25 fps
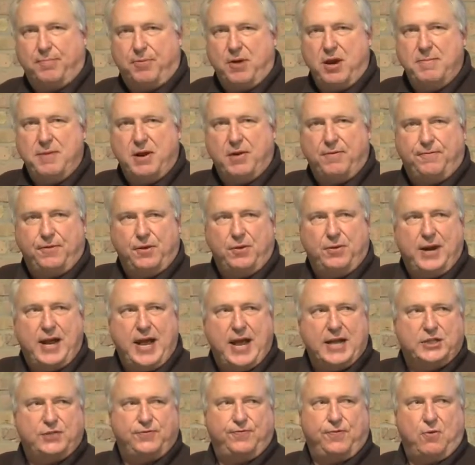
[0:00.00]
premier fluid
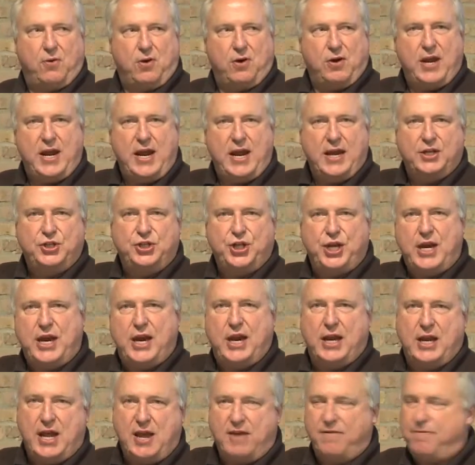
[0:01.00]
heads for ENG
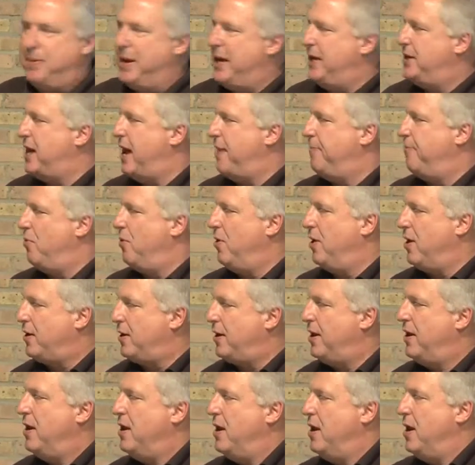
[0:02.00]
and EFP type work,
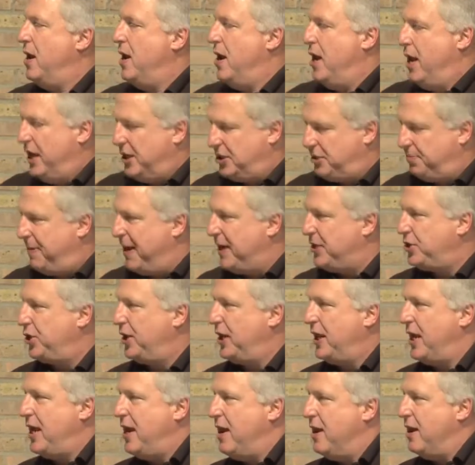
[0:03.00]

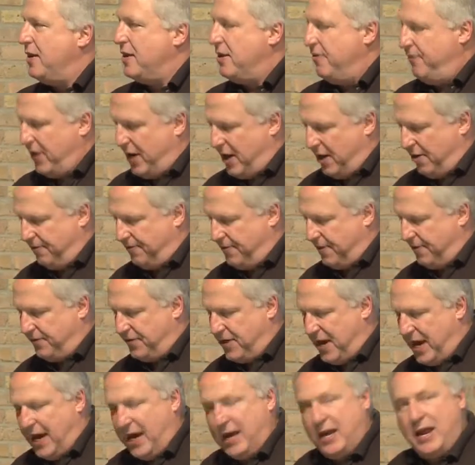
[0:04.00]
especially the Video
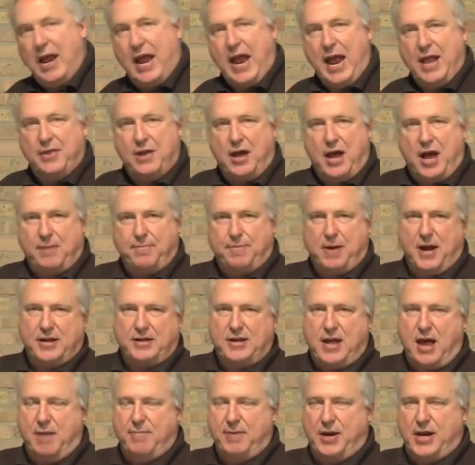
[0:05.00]
15 and the Hot
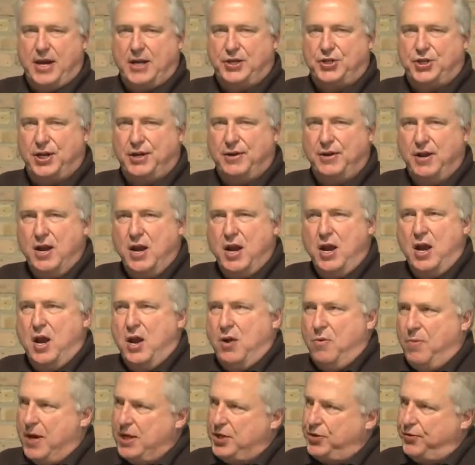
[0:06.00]
Pod combination,
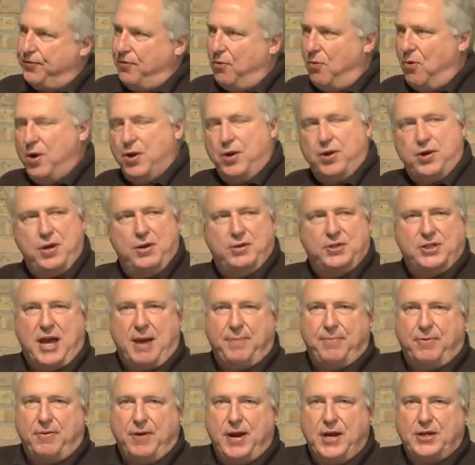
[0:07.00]
which for news
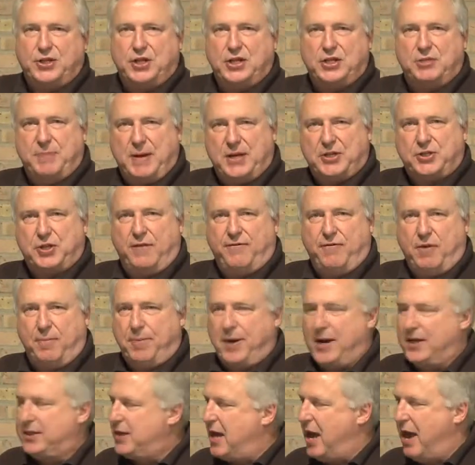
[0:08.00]
operations, especially for
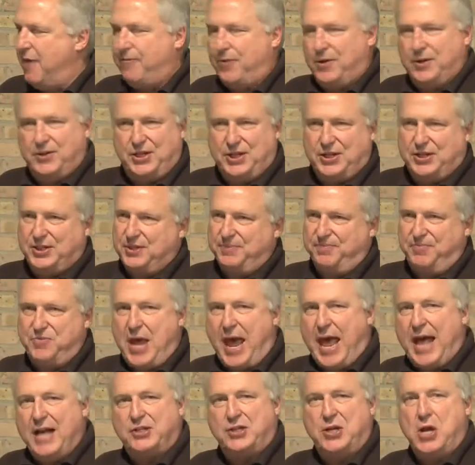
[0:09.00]
press conferences,
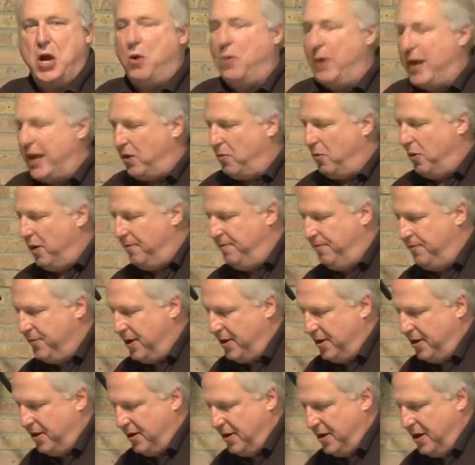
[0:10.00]
has no equal.
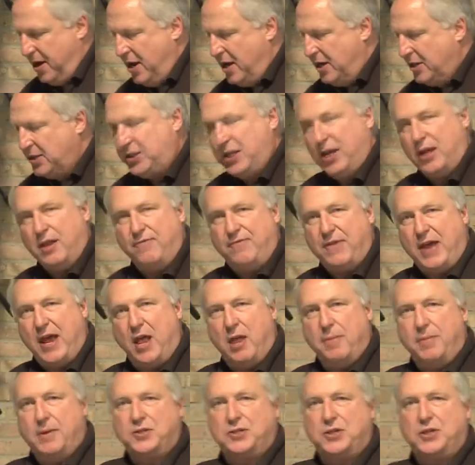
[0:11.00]
Still
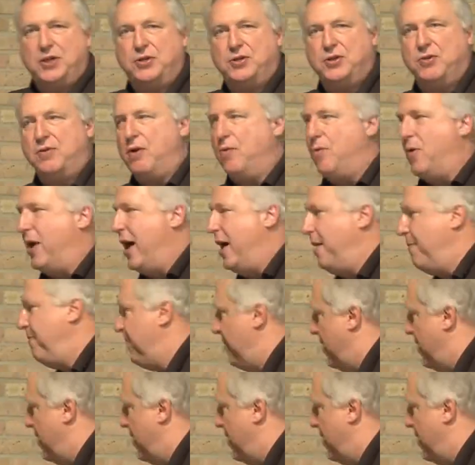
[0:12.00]
available, still doing well.